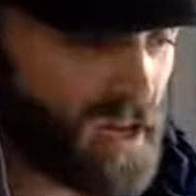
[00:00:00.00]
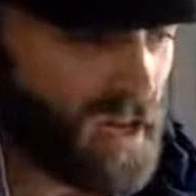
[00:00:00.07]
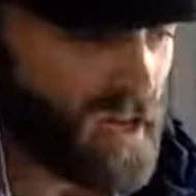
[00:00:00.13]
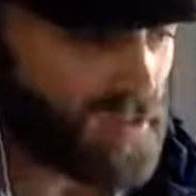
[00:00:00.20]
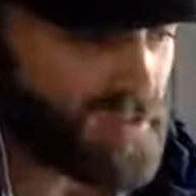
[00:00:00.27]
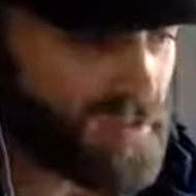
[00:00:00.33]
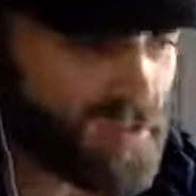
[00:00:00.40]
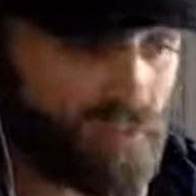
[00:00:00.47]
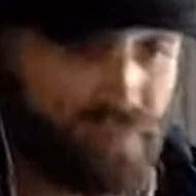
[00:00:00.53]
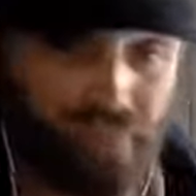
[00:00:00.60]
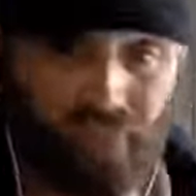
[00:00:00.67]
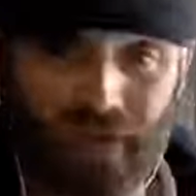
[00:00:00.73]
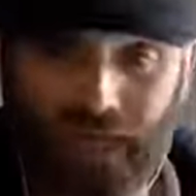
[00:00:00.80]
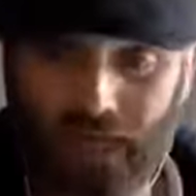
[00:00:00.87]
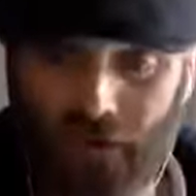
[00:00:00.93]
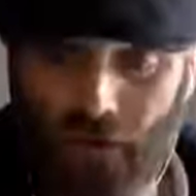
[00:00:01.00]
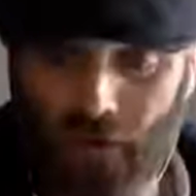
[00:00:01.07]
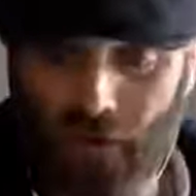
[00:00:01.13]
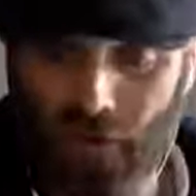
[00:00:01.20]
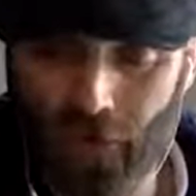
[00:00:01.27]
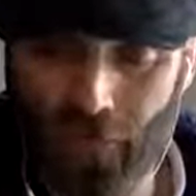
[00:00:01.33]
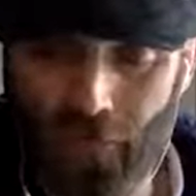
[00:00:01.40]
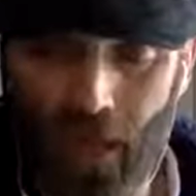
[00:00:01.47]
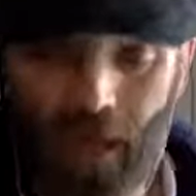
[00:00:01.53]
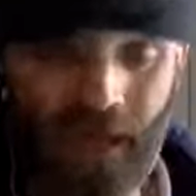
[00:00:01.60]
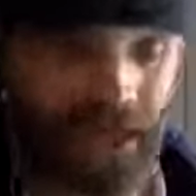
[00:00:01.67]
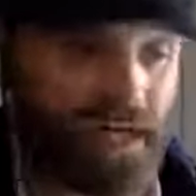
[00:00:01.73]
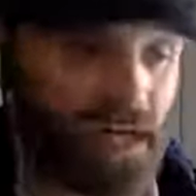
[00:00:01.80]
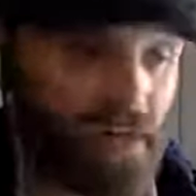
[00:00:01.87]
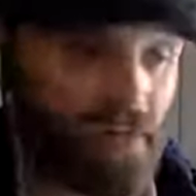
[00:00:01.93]
is a complete
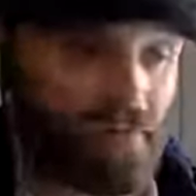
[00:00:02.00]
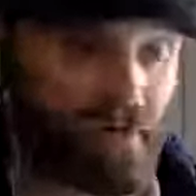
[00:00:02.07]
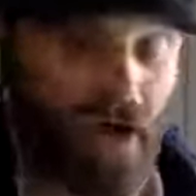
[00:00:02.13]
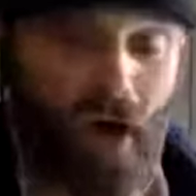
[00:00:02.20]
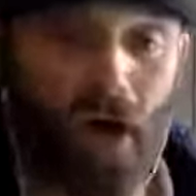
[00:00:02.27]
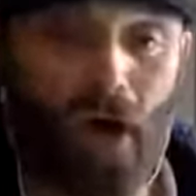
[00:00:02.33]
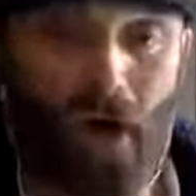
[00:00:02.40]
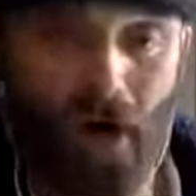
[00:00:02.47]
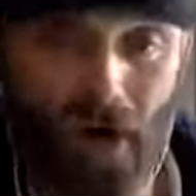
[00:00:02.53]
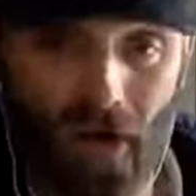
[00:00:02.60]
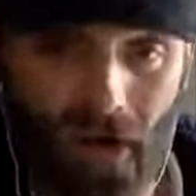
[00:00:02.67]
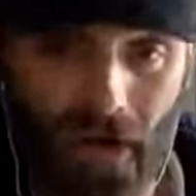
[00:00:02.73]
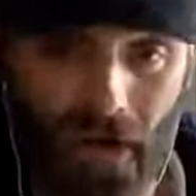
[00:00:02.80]
undermining of law.